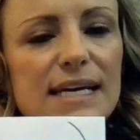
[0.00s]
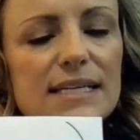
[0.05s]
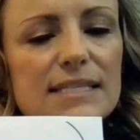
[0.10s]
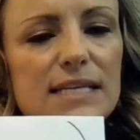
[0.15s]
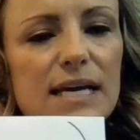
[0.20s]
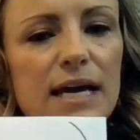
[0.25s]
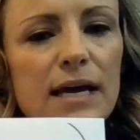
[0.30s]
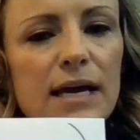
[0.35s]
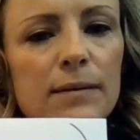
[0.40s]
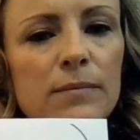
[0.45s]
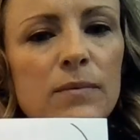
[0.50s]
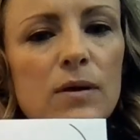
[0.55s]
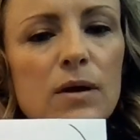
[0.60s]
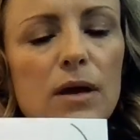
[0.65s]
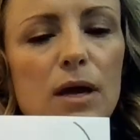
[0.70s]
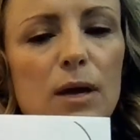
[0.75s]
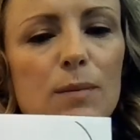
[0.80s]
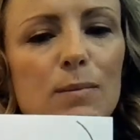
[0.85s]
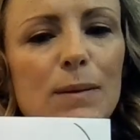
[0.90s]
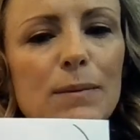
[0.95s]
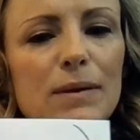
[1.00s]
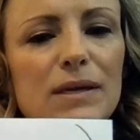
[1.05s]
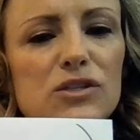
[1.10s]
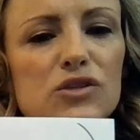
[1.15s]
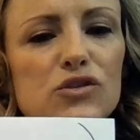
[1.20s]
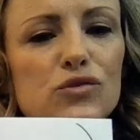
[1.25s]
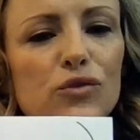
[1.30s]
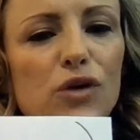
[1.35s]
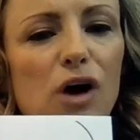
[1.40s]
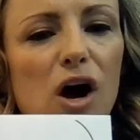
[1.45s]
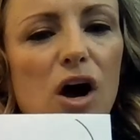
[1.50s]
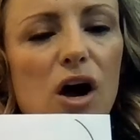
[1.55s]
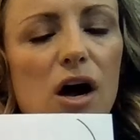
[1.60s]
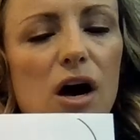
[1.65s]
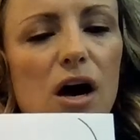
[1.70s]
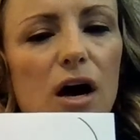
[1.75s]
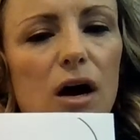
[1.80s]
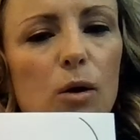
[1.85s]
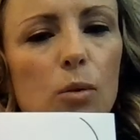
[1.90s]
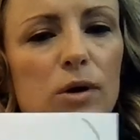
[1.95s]
time, maybe
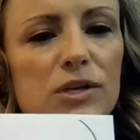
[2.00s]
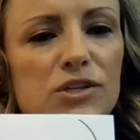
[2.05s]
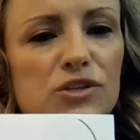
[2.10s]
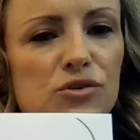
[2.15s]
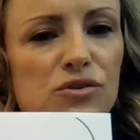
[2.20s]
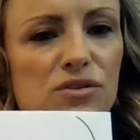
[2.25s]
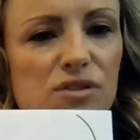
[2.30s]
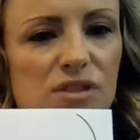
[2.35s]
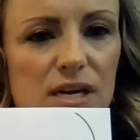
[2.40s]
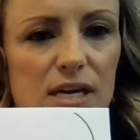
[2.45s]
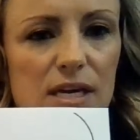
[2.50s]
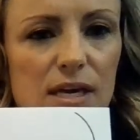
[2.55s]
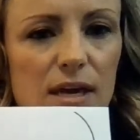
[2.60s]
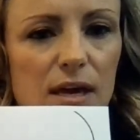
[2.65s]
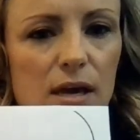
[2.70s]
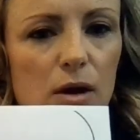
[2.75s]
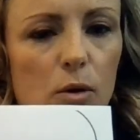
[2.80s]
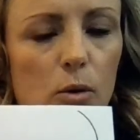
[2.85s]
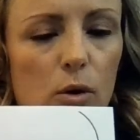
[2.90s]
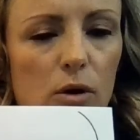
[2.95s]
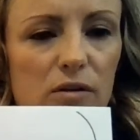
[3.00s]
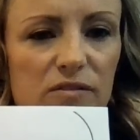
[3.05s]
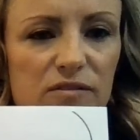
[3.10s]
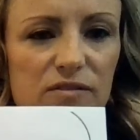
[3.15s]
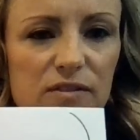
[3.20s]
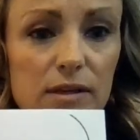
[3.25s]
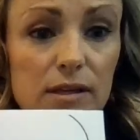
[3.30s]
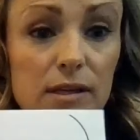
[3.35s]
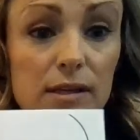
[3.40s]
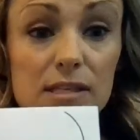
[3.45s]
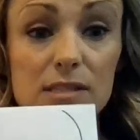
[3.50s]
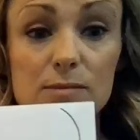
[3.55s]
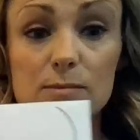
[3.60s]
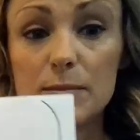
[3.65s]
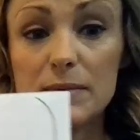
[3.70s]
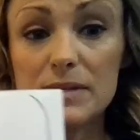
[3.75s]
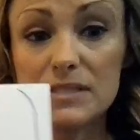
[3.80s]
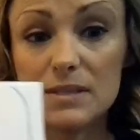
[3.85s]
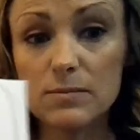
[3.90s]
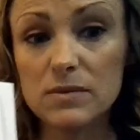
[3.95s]
draw what you're thinking or feeling. This
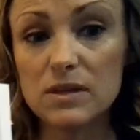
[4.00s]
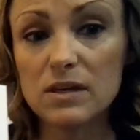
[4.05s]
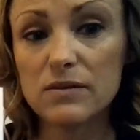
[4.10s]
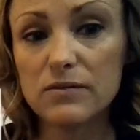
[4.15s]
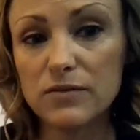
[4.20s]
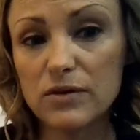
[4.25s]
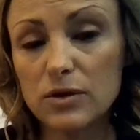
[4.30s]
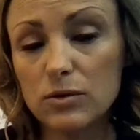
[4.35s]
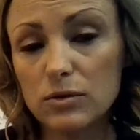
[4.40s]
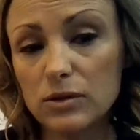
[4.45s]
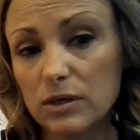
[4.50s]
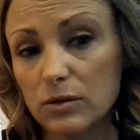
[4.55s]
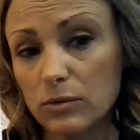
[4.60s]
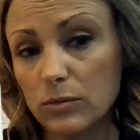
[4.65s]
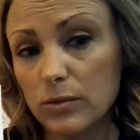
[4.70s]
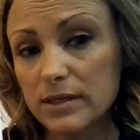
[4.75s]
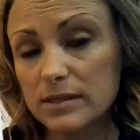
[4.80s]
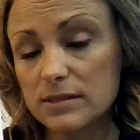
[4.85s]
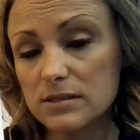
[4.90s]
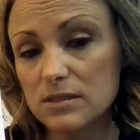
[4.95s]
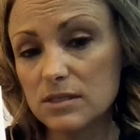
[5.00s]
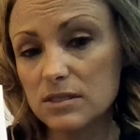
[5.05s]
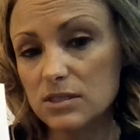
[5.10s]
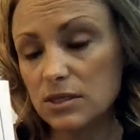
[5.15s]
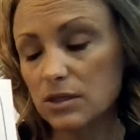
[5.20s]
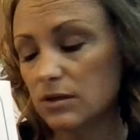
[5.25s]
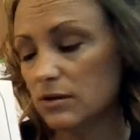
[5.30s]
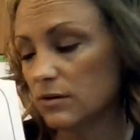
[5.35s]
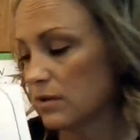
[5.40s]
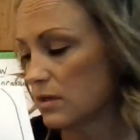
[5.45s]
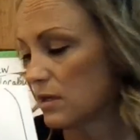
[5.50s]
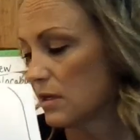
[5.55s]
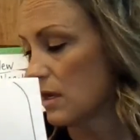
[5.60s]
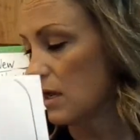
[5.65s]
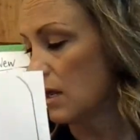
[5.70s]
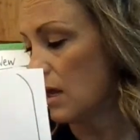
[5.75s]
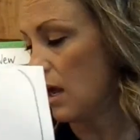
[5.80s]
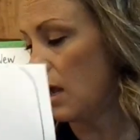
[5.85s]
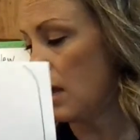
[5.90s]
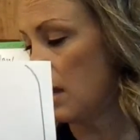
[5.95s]
might be something for you little ones to do.
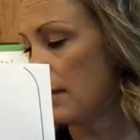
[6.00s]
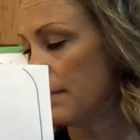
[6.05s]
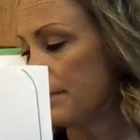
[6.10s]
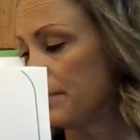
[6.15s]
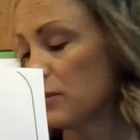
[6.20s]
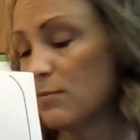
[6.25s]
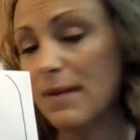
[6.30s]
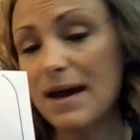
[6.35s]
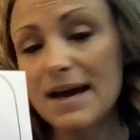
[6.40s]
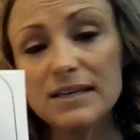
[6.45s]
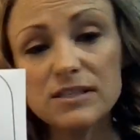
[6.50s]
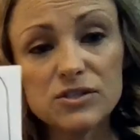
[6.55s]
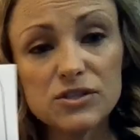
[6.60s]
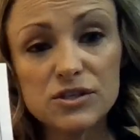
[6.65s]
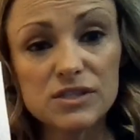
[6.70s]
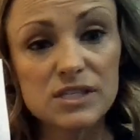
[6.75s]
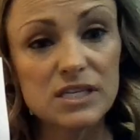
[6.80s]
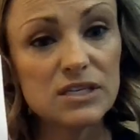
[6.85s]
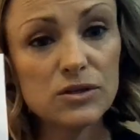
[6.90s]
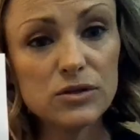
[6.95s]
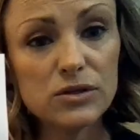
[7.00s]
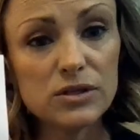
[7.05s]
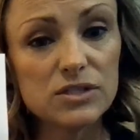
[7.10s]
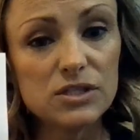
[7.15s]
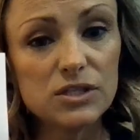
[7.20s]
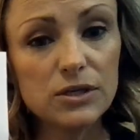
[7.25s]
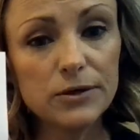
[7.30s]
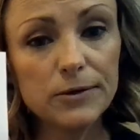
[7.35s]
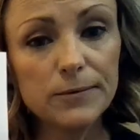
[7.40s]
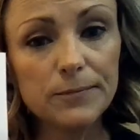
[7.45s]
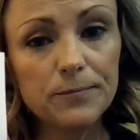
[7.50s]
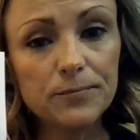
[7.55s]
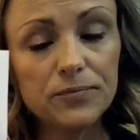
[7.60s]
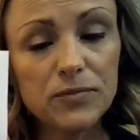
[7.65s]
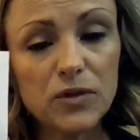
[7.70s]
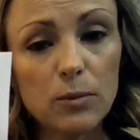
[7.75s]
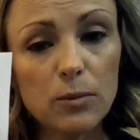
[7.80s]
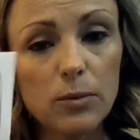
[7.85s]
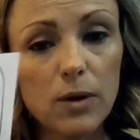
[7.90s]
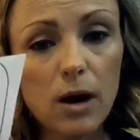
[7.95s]
You masters can do this too,
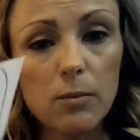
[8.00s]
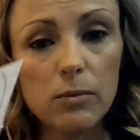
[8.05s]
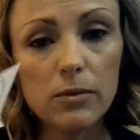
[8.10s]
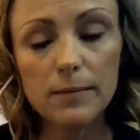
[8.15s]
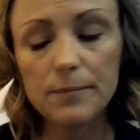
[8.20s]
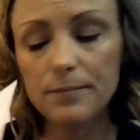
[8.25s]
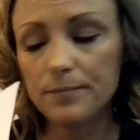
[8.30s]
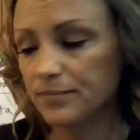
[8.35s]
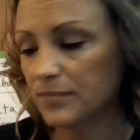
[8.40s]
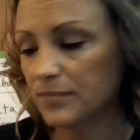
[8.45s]
no problem.